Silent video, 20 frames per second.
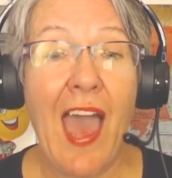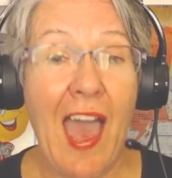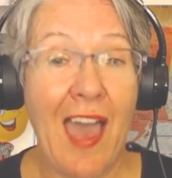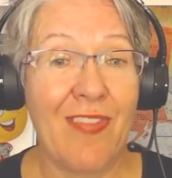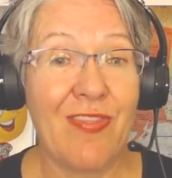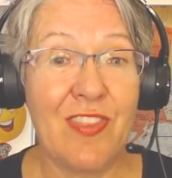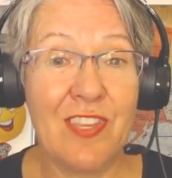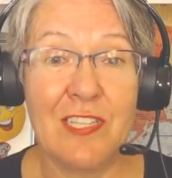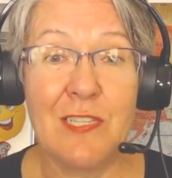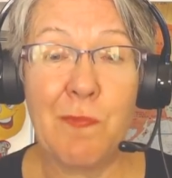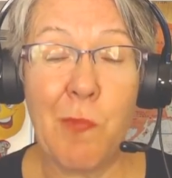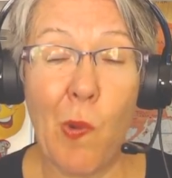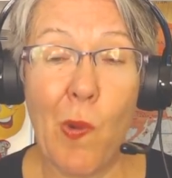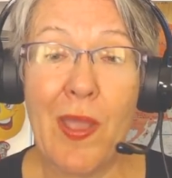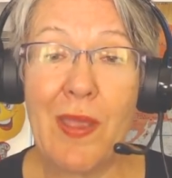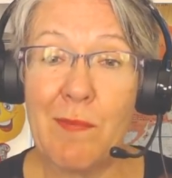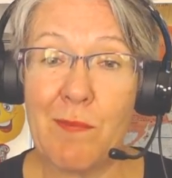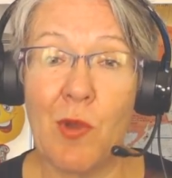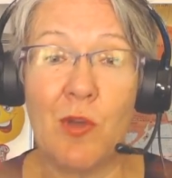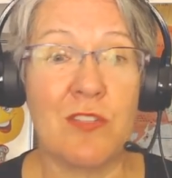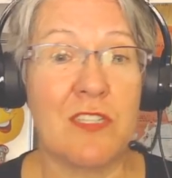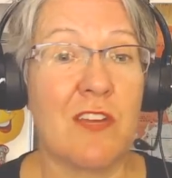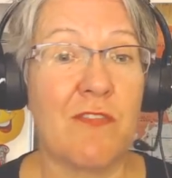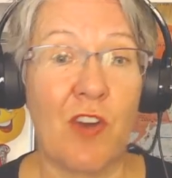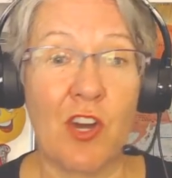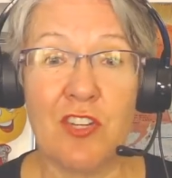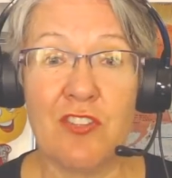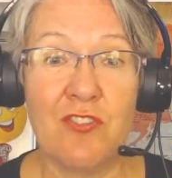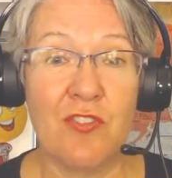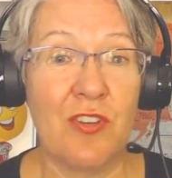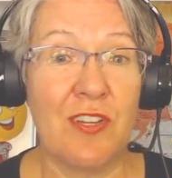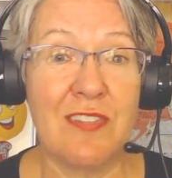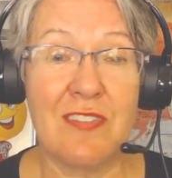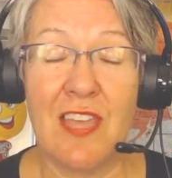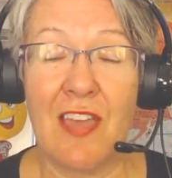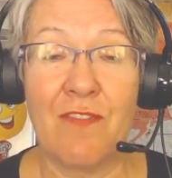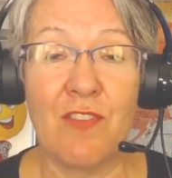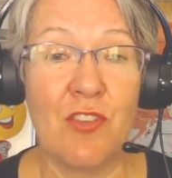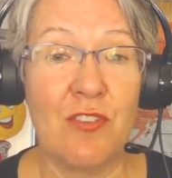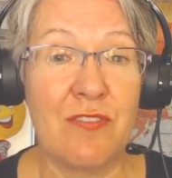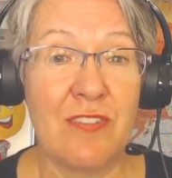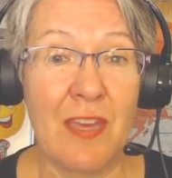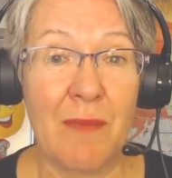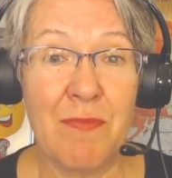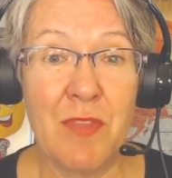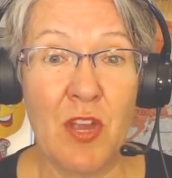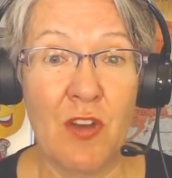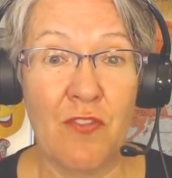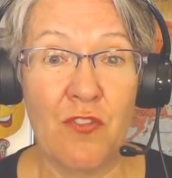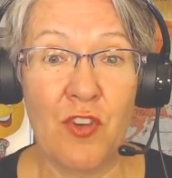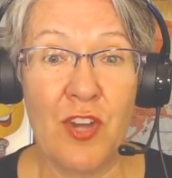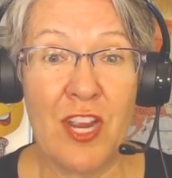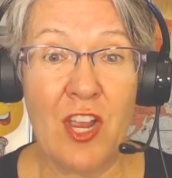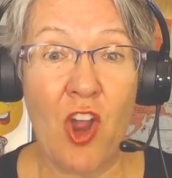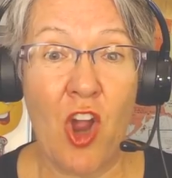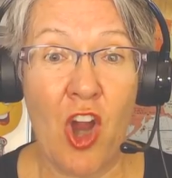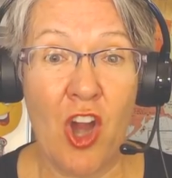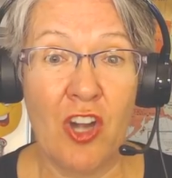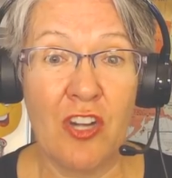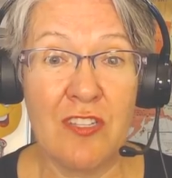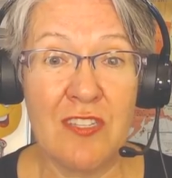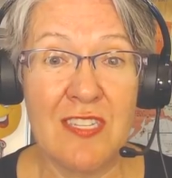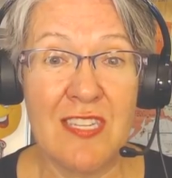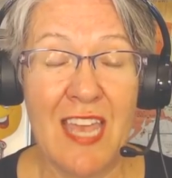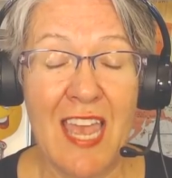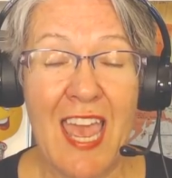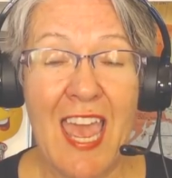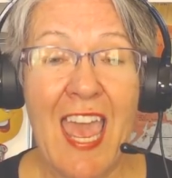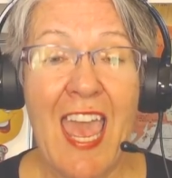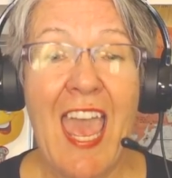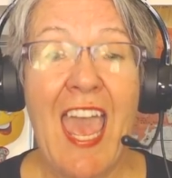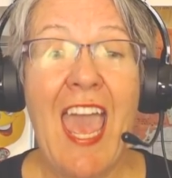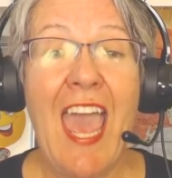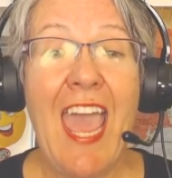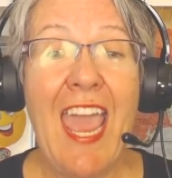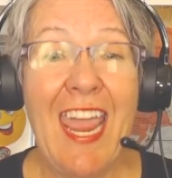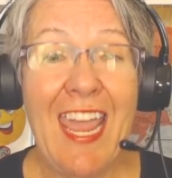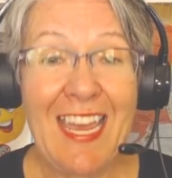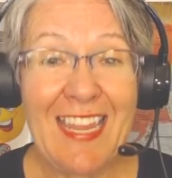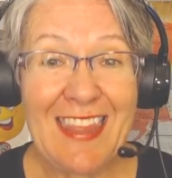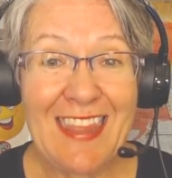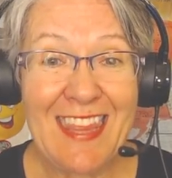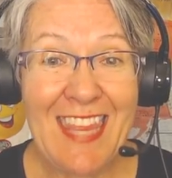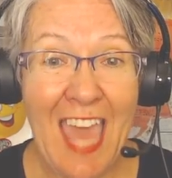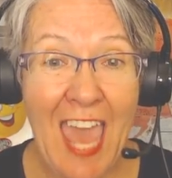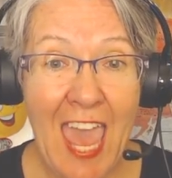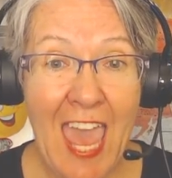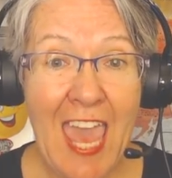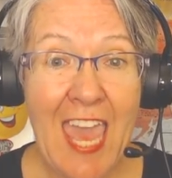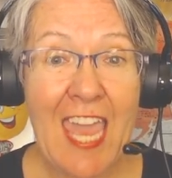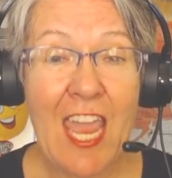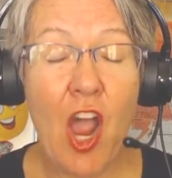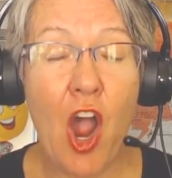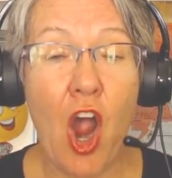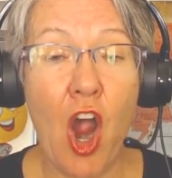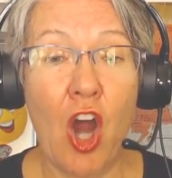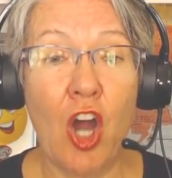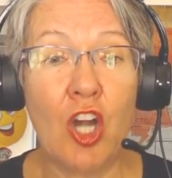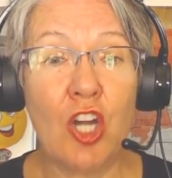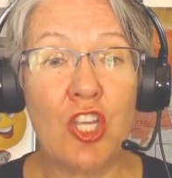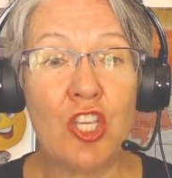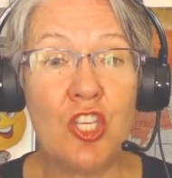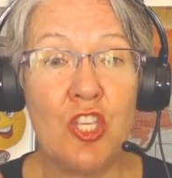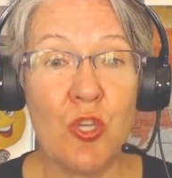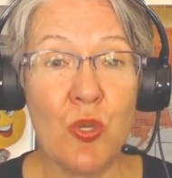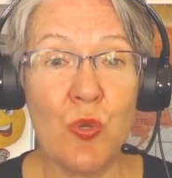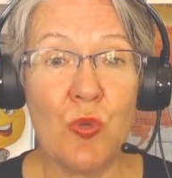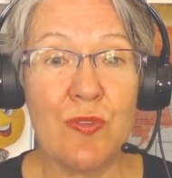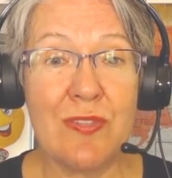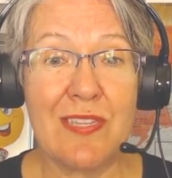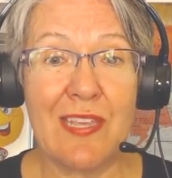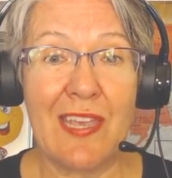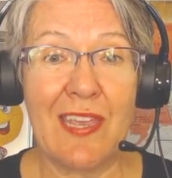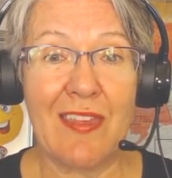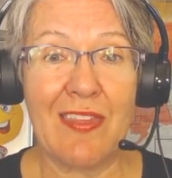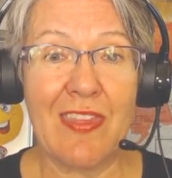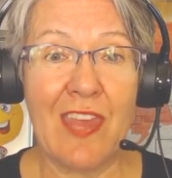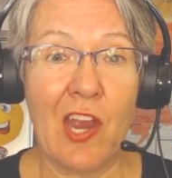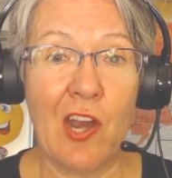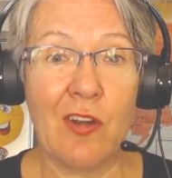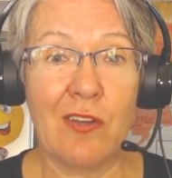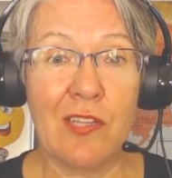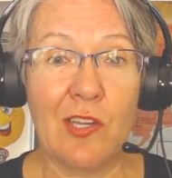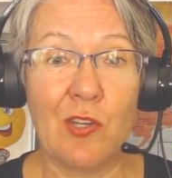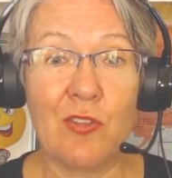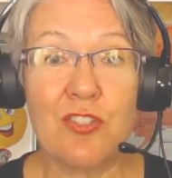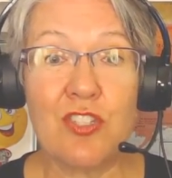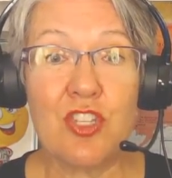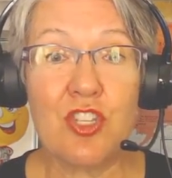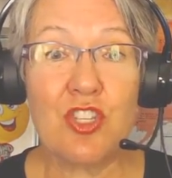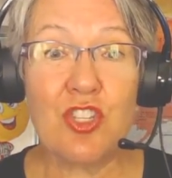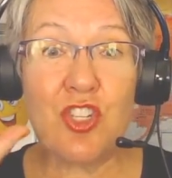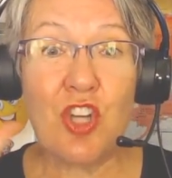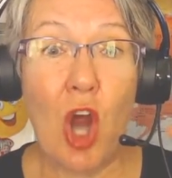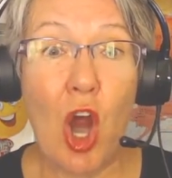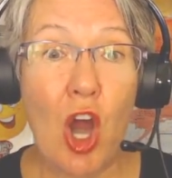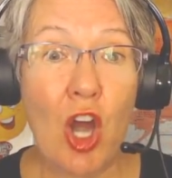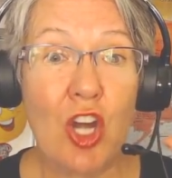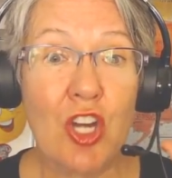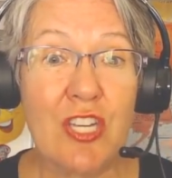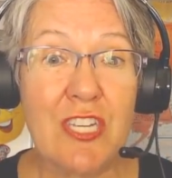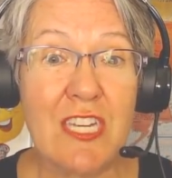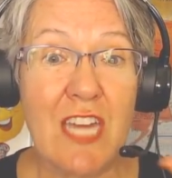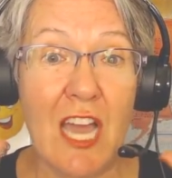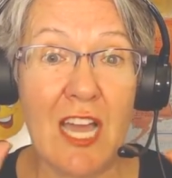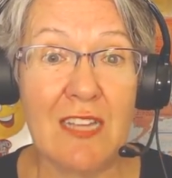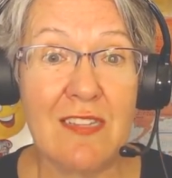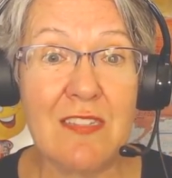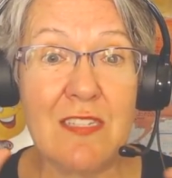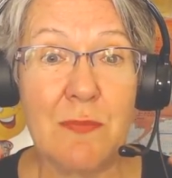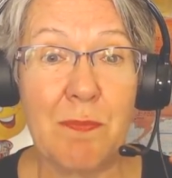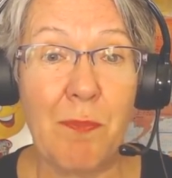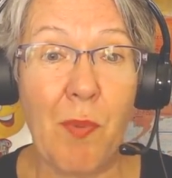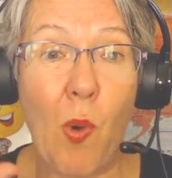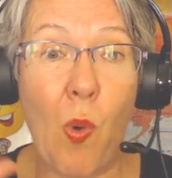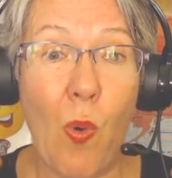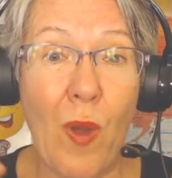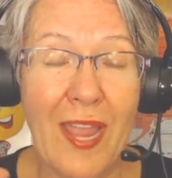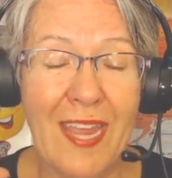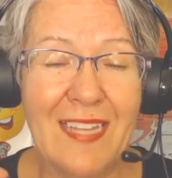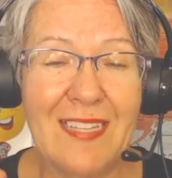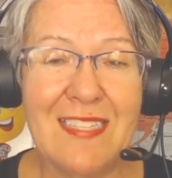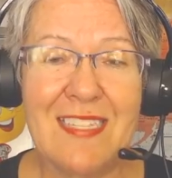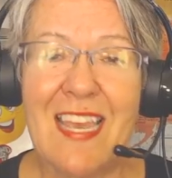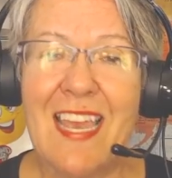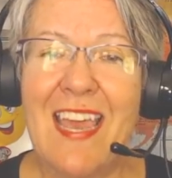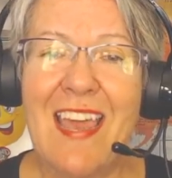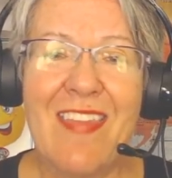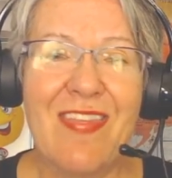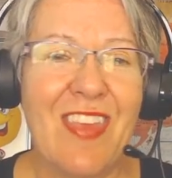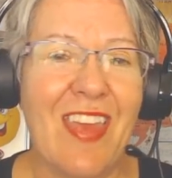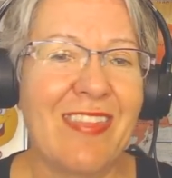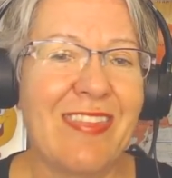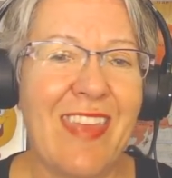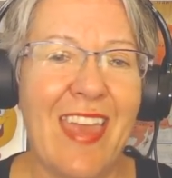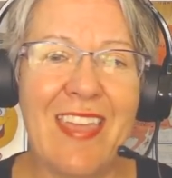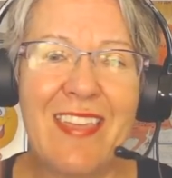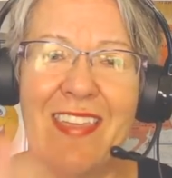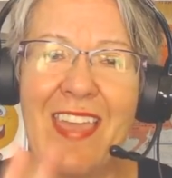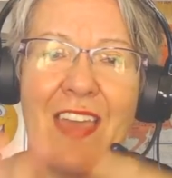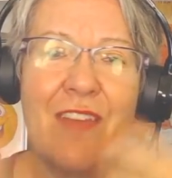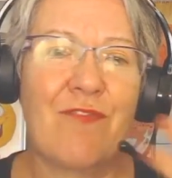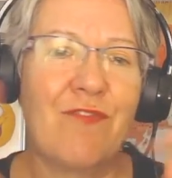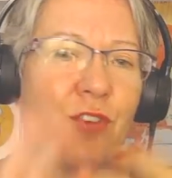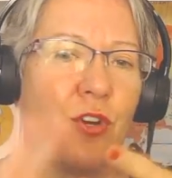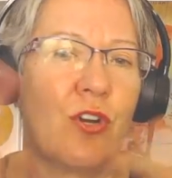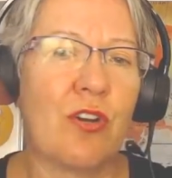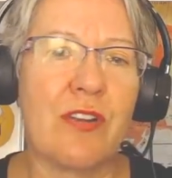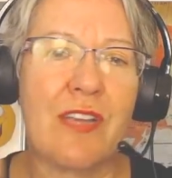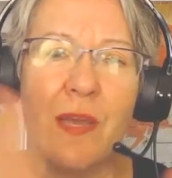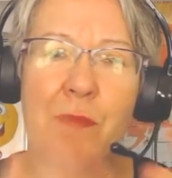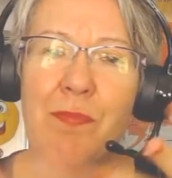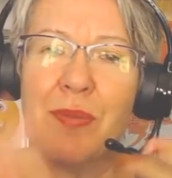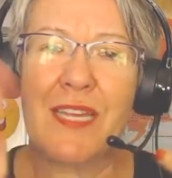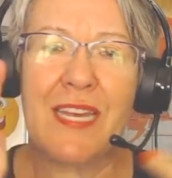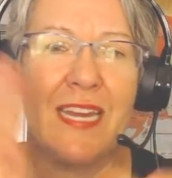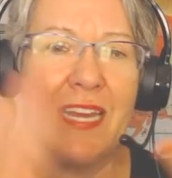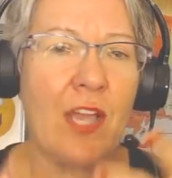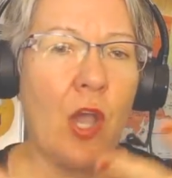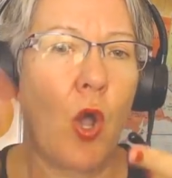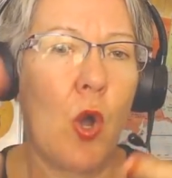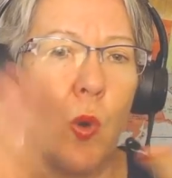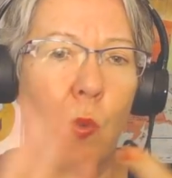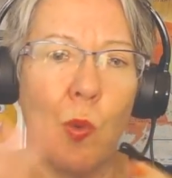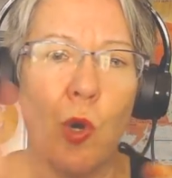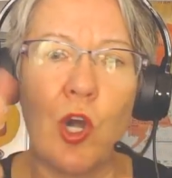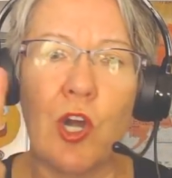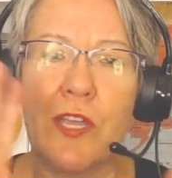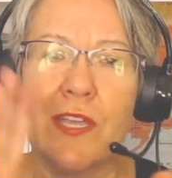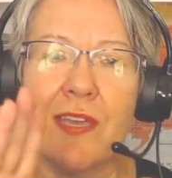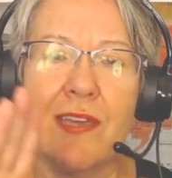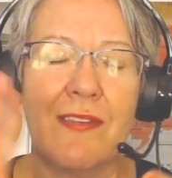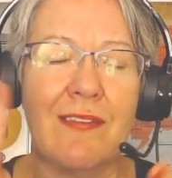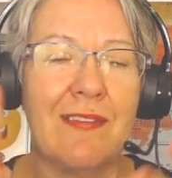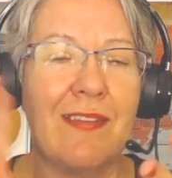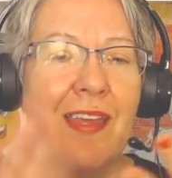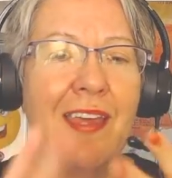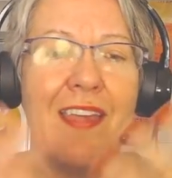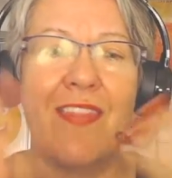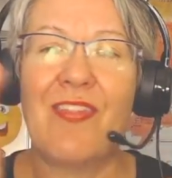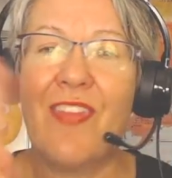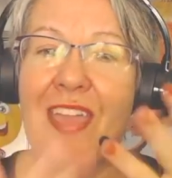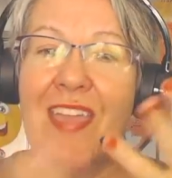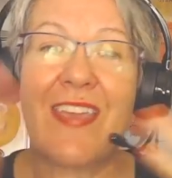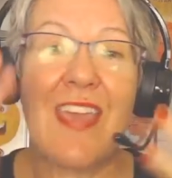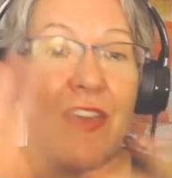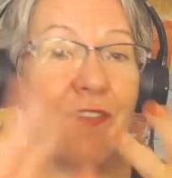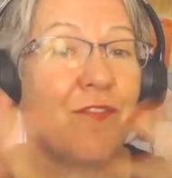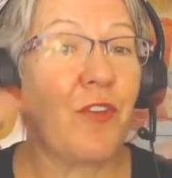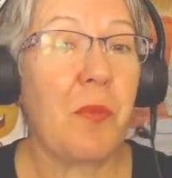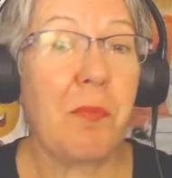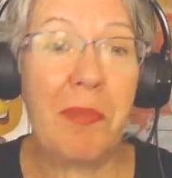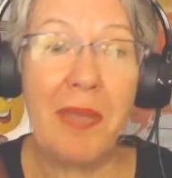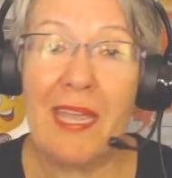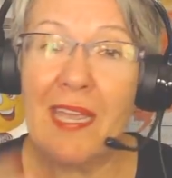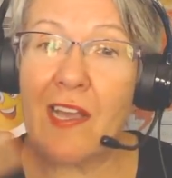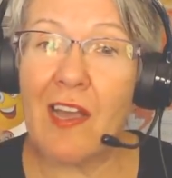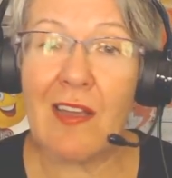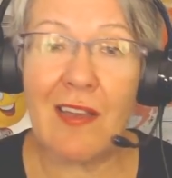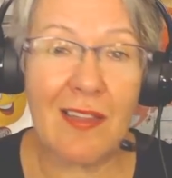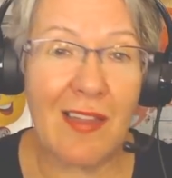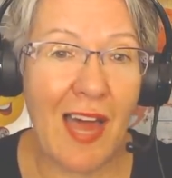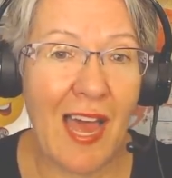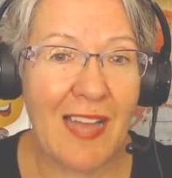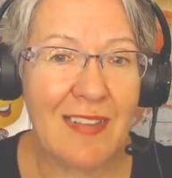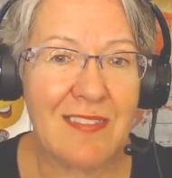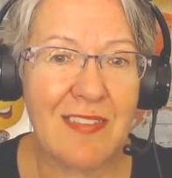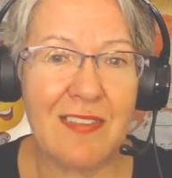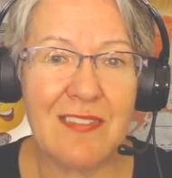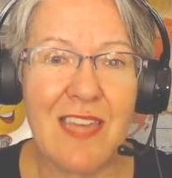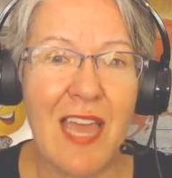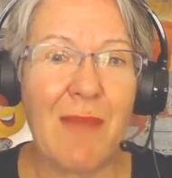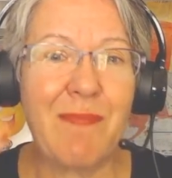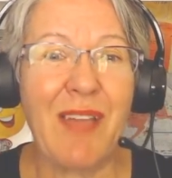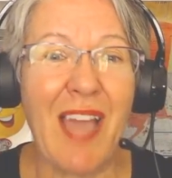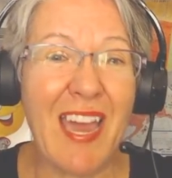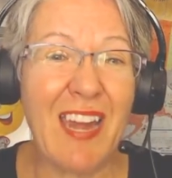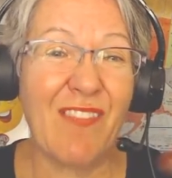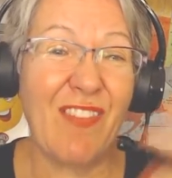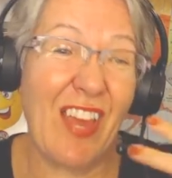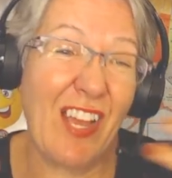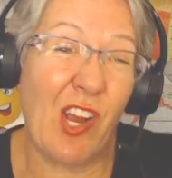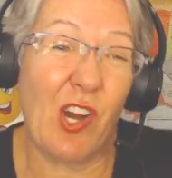at this point, most of our students have used up their free cards, and they are using their little Stardust points that they get for completing homework and they get for being on class on time, kind of